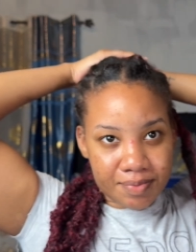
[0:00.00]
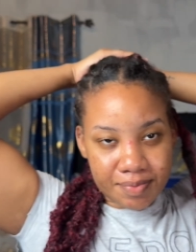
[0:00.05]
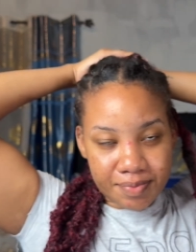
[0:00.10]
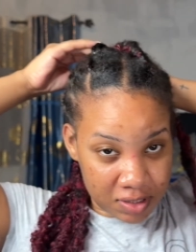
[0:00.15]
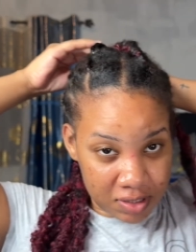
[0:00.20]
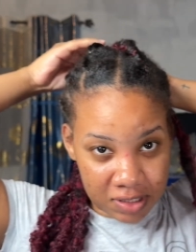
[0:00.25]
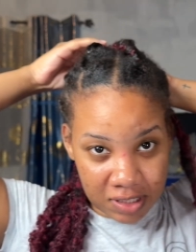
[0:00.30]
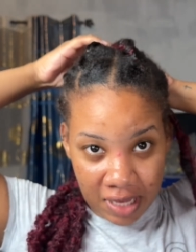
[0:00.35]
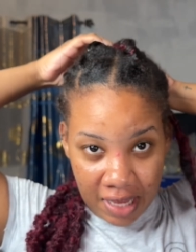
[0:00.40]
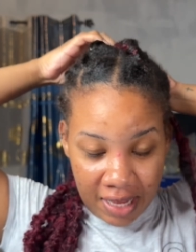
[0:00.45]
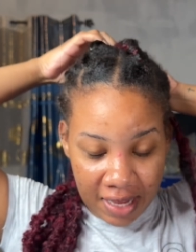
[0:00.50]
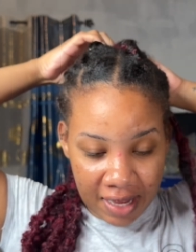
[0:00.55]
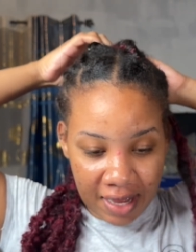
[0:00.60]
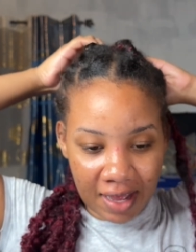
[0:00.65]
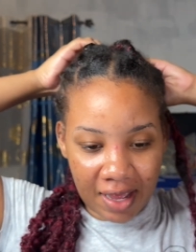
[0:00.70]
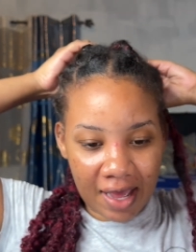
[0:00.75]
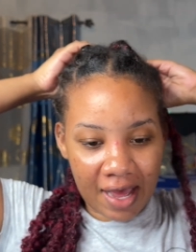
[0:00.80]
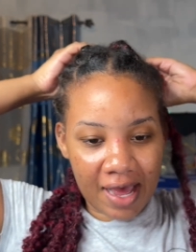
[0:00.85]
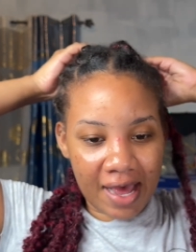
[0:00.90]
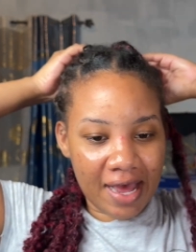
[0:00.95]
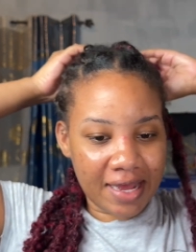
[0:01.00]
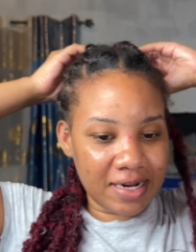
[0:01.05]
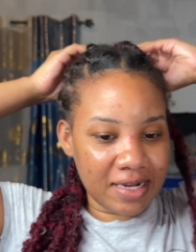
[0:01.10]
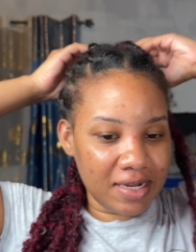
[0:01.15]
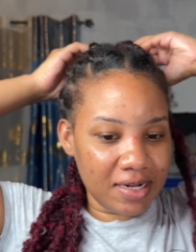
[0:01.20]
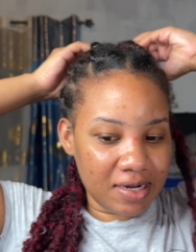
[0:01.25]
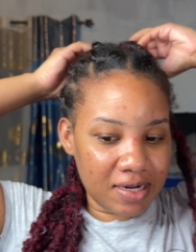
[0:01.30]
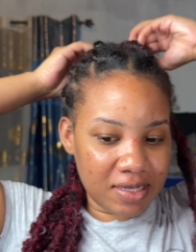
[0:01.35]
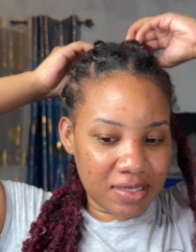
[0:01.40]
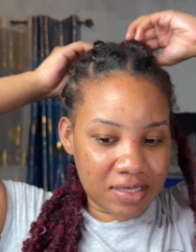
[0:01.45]
So yeah, I had
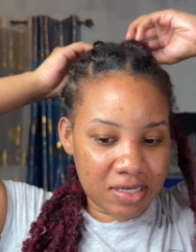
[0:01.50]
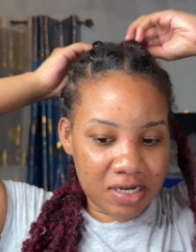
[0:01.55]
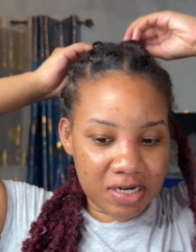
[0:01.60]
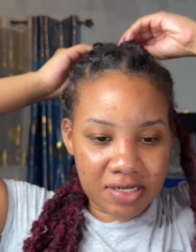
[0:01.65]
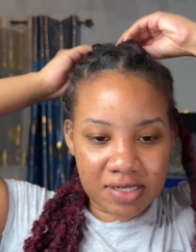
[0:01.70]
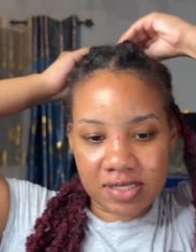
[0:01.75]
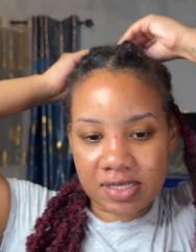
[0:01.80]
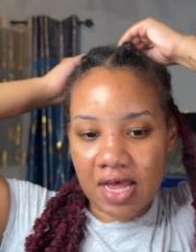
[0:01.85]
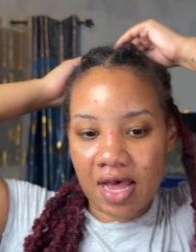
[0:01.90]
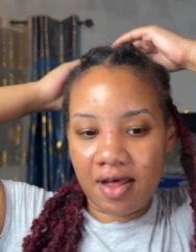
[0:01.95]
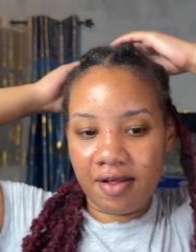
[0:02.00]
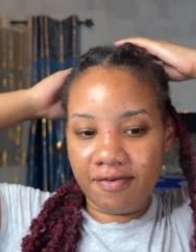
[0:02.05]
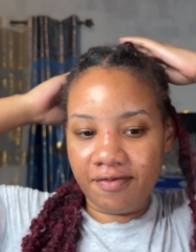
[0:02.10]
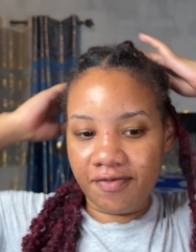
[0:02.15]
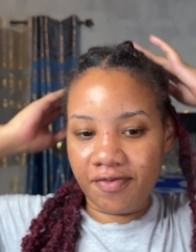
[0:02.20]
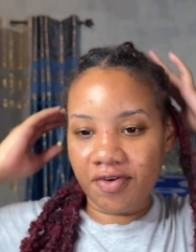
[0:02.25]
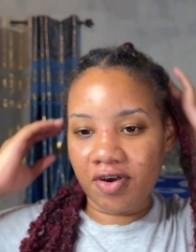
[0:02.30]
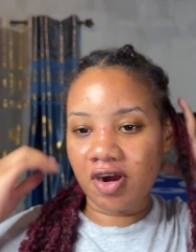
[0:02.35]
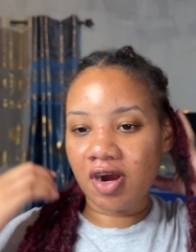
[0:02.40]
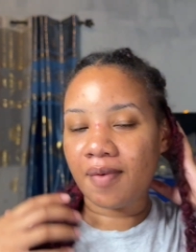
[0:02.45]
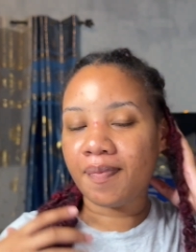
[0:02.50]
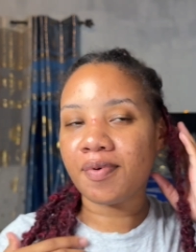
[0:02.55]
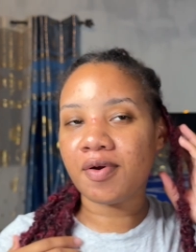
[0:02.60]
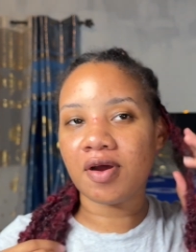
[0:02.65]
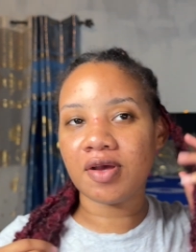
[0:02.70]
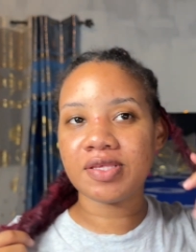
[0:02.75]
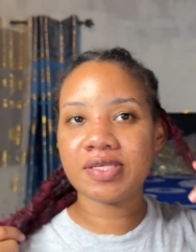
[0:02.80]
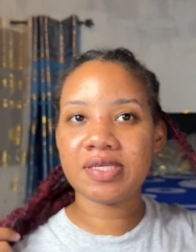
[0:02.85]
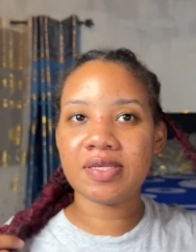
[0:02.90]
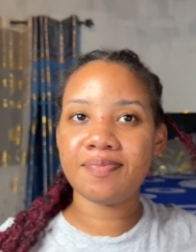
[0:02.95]
in this hairstyle for
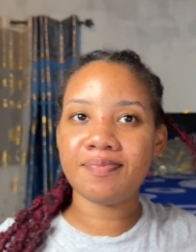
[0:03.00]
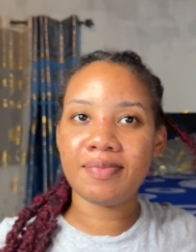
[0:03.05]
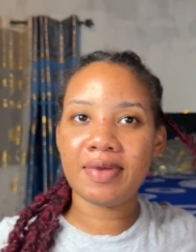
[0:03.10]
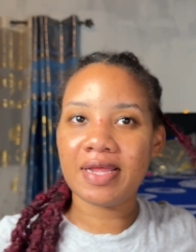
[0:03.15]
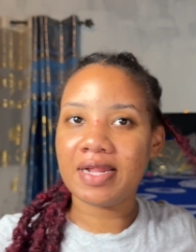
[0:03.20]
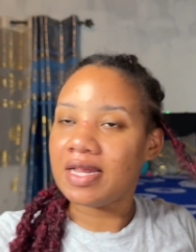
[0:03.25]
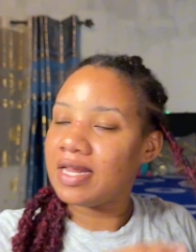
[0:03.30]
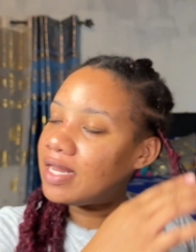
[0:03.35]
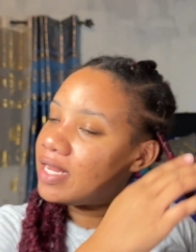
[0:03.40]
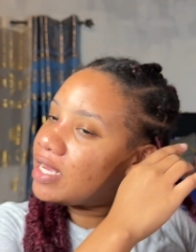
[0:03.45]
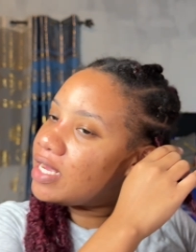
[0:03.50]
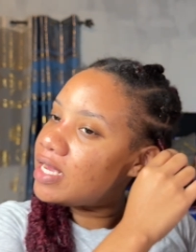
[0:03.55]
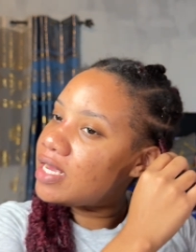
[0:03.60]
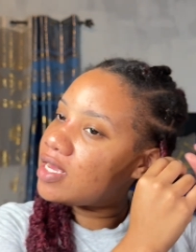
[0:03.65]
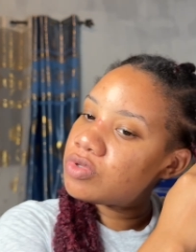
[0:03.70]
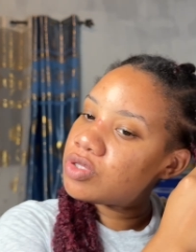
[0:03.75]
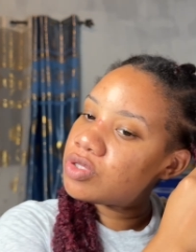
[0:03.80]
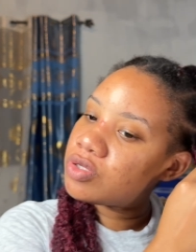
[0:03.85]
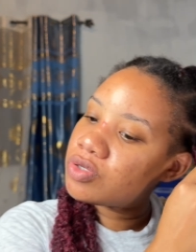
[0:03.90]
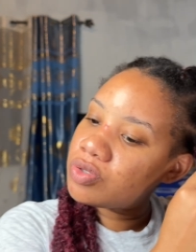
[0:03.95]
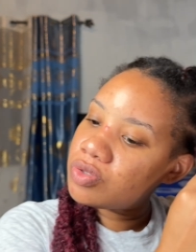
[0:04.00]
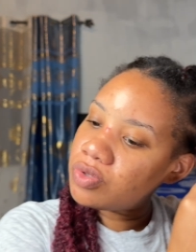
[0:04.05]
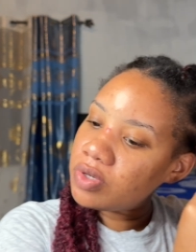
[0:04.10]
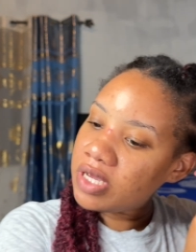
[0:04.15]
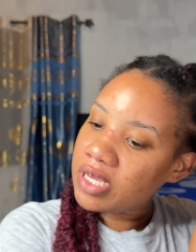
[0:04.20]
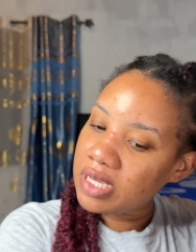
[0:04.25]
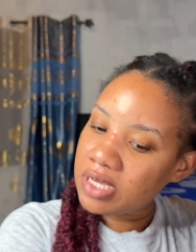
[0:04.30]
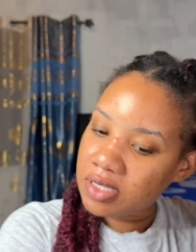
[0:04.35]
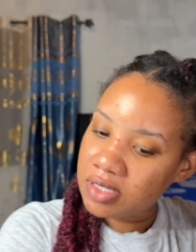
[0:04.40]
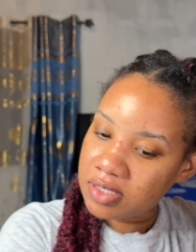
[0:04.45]
approximately 2
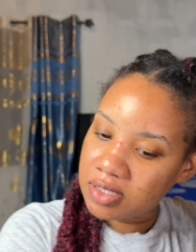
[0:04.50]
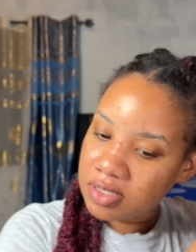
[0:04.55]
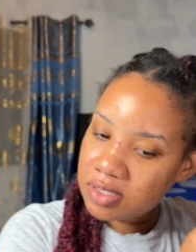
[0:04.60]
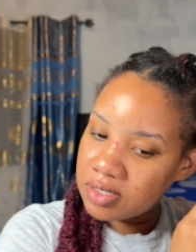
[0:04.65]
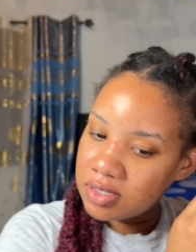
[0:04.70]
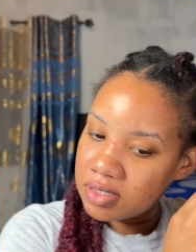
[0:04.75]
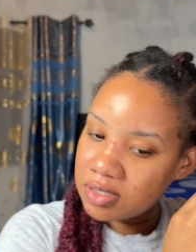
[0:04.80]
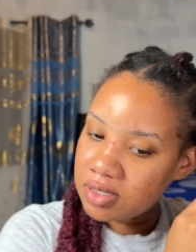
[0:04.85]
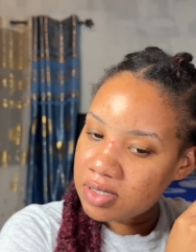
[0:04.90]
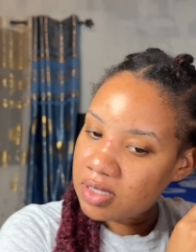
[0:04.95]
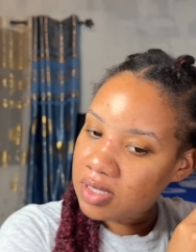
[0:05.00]
weeks.